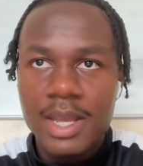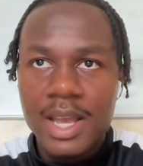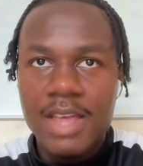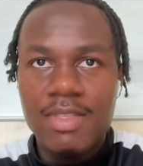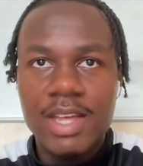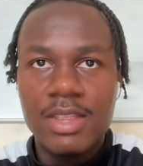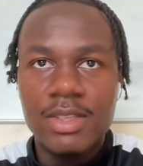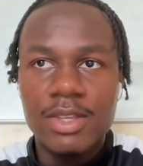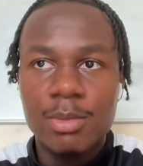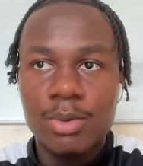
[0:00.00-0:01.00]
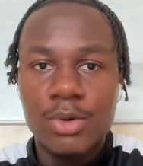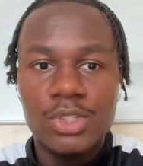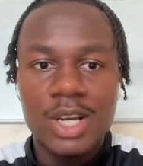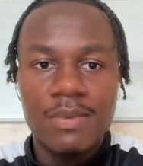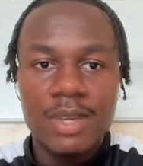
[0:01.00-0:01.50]
And then the
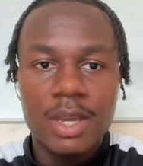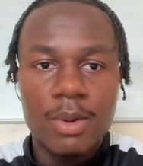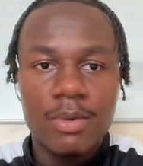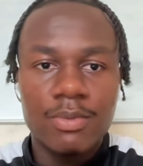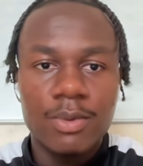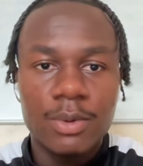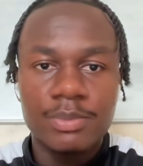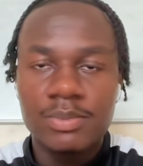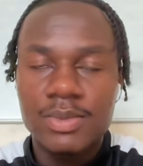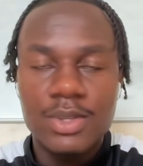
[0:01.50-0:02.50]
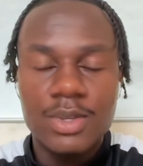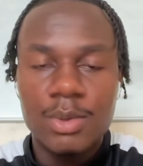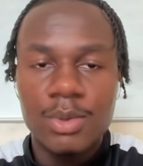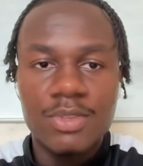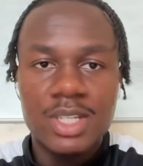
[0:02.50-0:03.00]
approach Southgate went for,
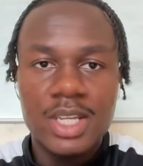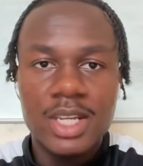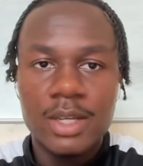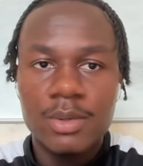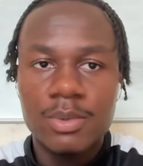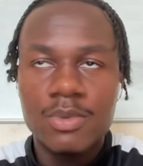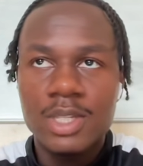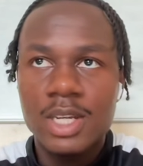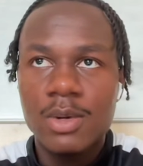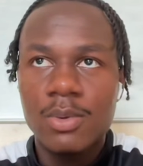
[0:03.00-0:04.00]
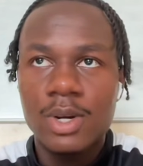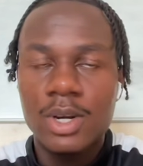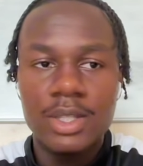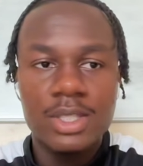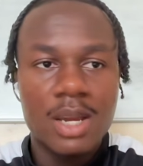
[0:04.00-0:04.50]
we've seen it
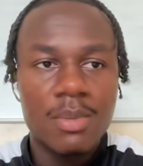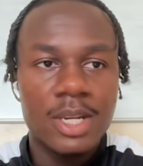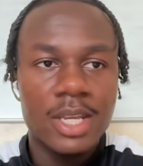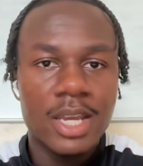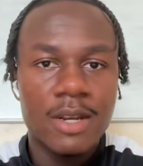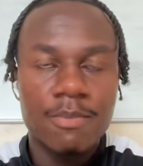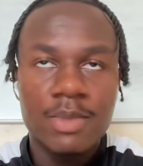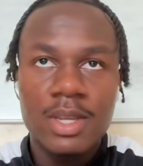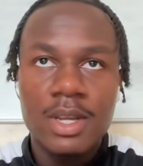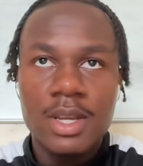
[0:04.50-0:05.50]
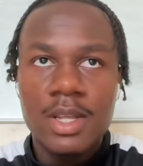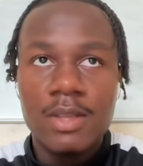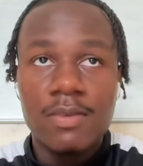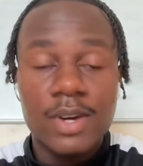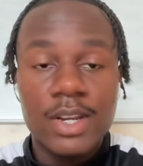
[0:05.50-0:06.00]
work time and again.
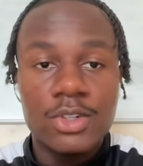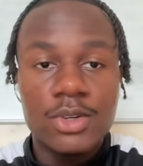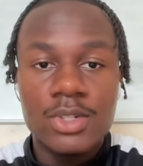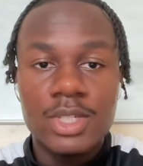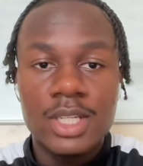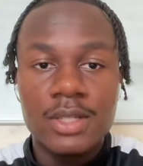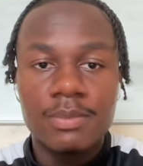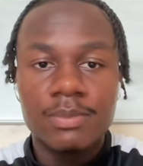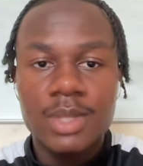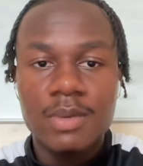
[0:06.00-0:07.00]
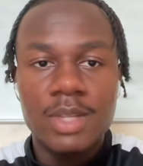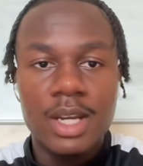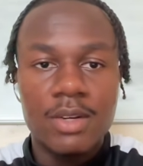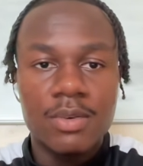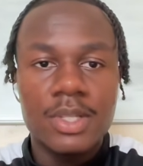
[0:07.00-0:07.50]
The French usually have
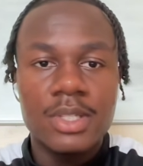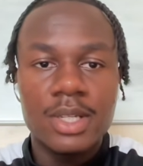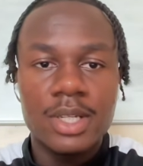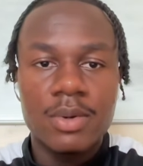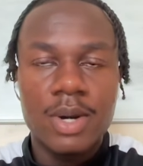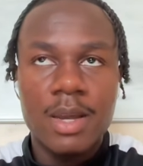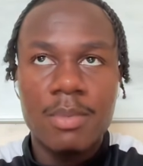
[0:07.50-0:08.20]
done it recently quite a